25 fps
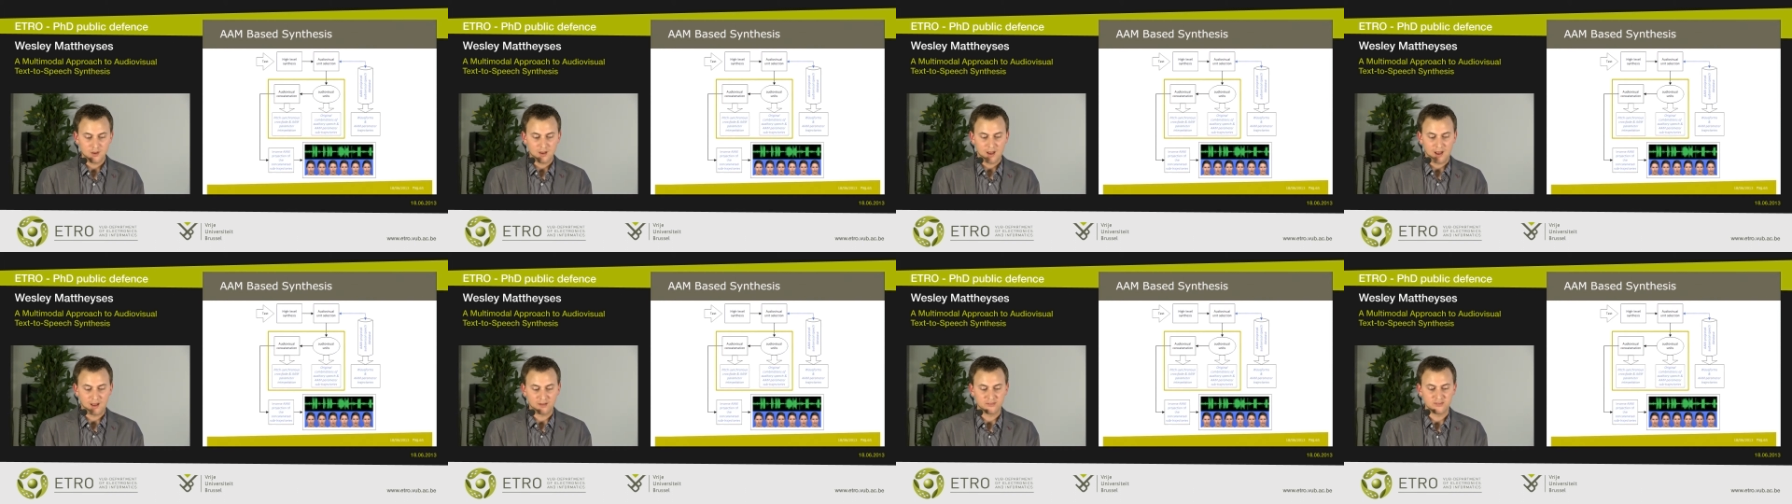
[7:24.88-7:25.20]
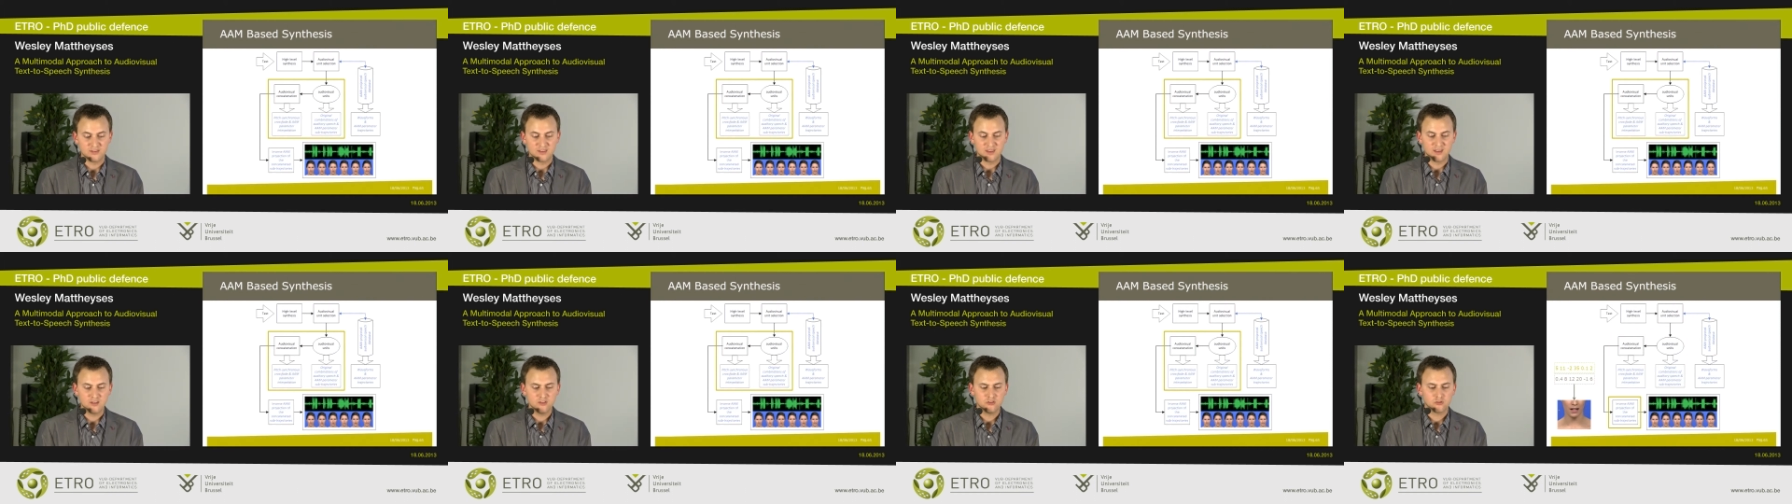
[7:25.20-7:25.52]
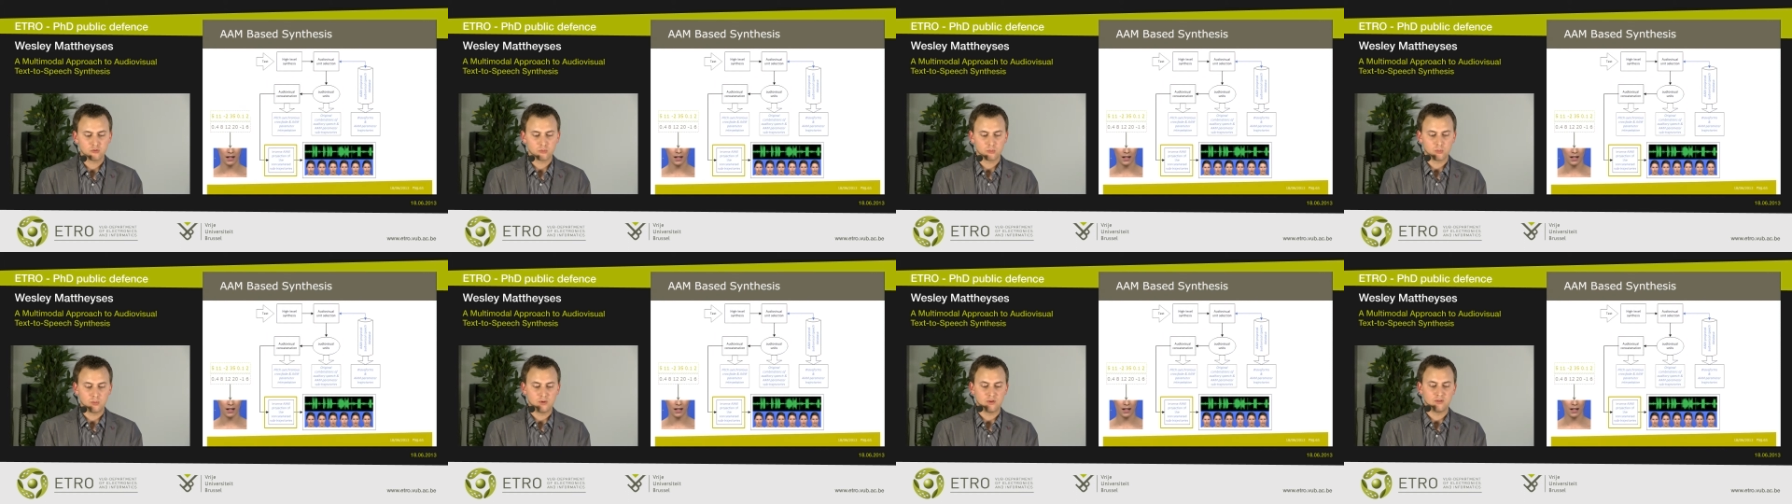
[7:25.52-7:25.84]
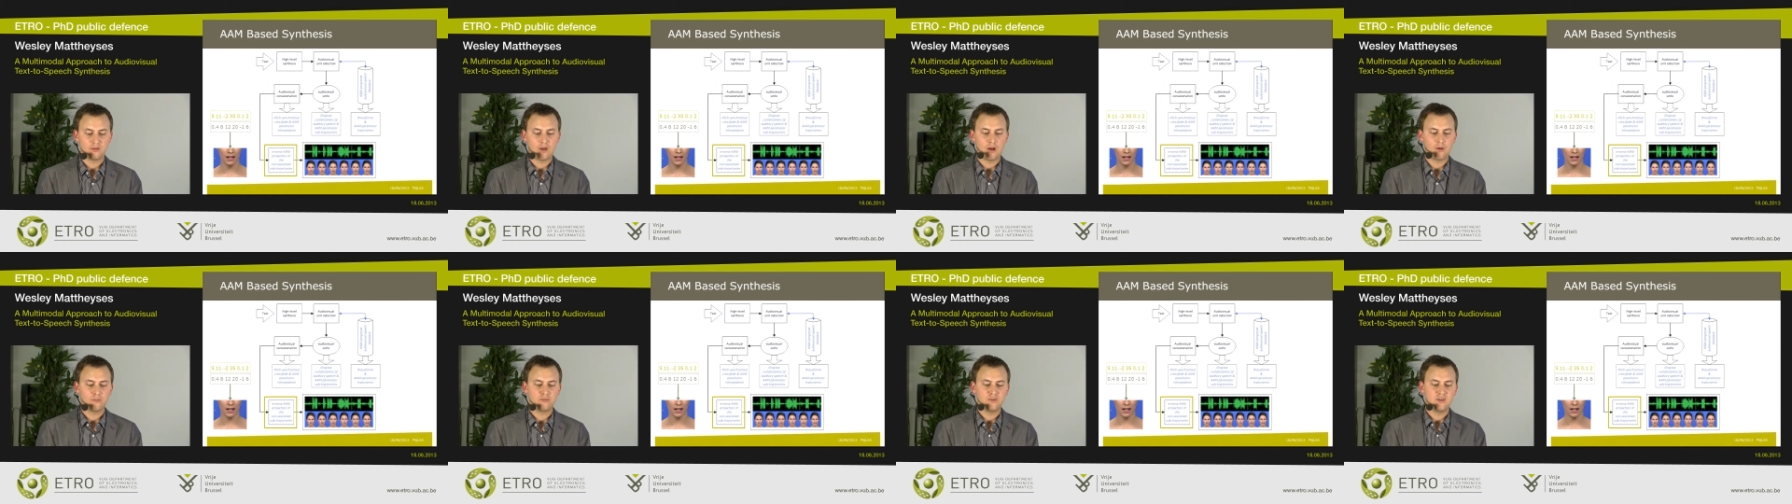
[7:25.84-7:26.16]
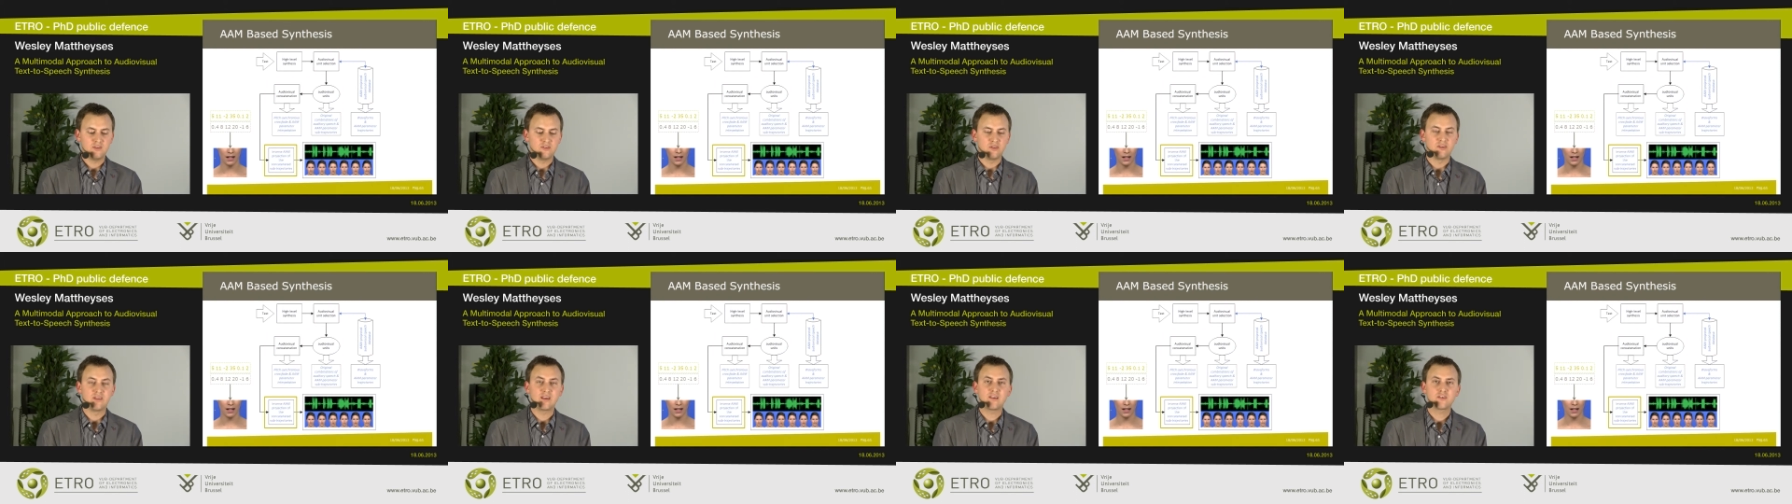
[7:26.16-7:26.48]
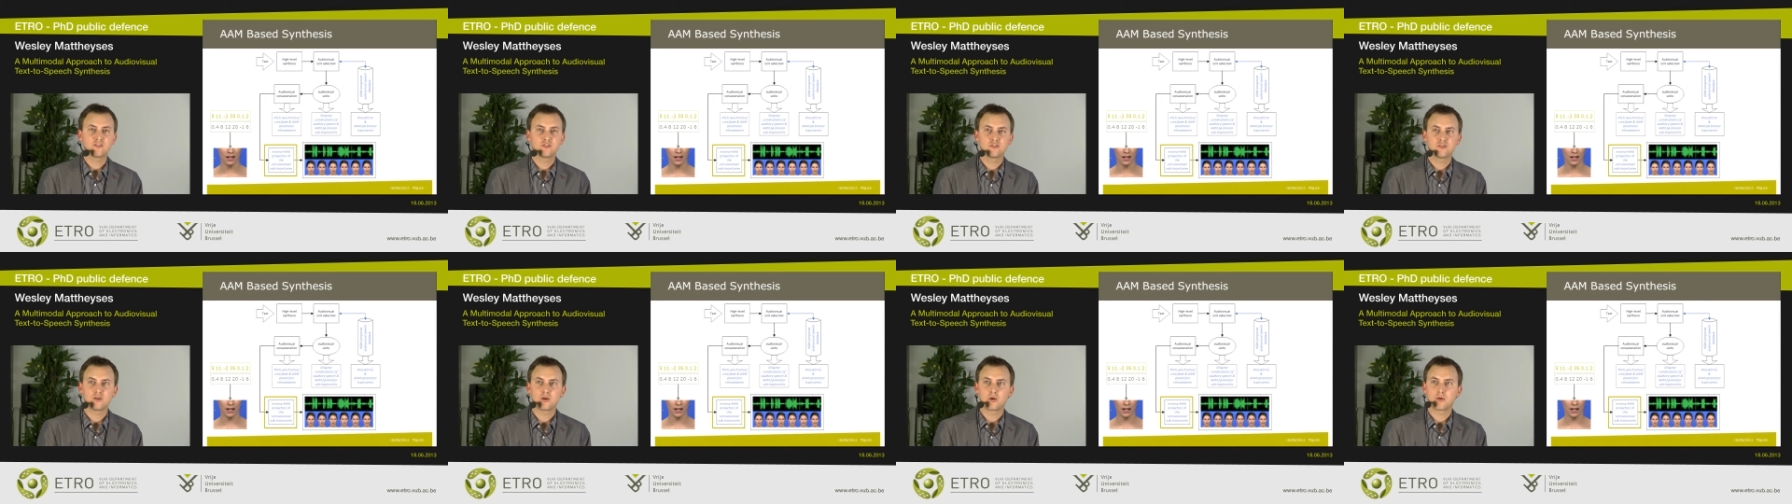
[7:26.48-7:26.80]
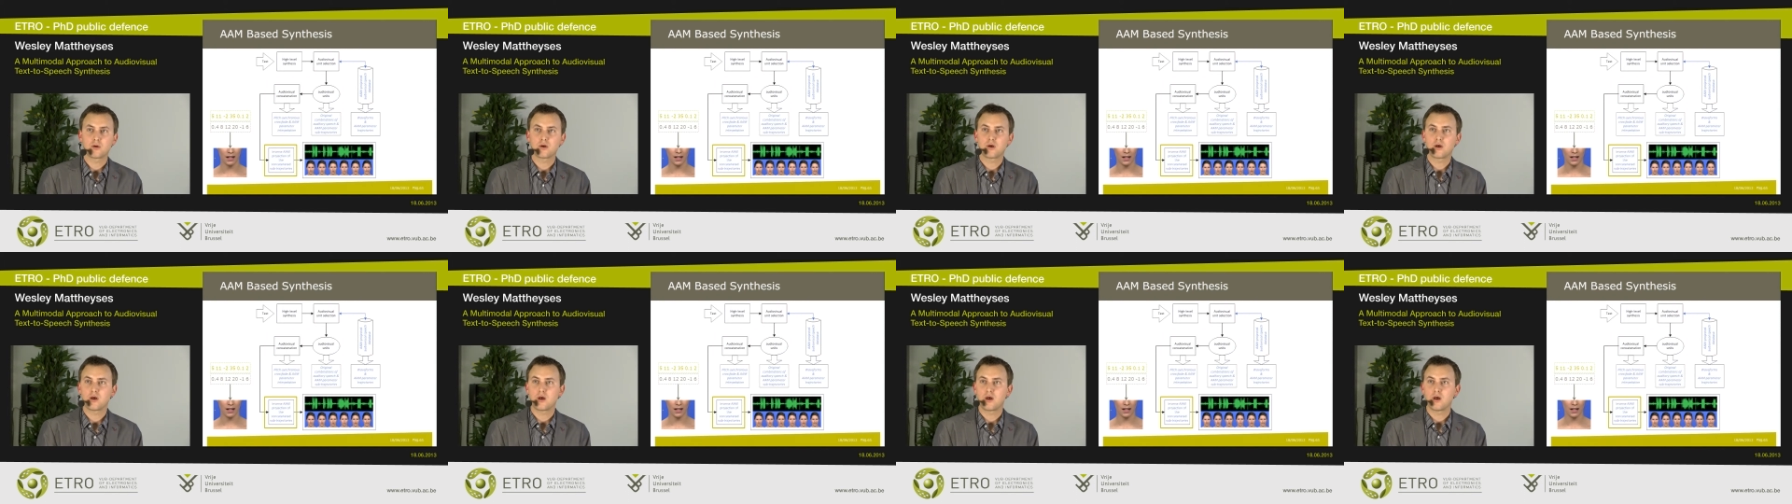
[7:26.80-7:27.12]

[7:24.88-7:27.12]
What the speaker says: At the end, we now need an extra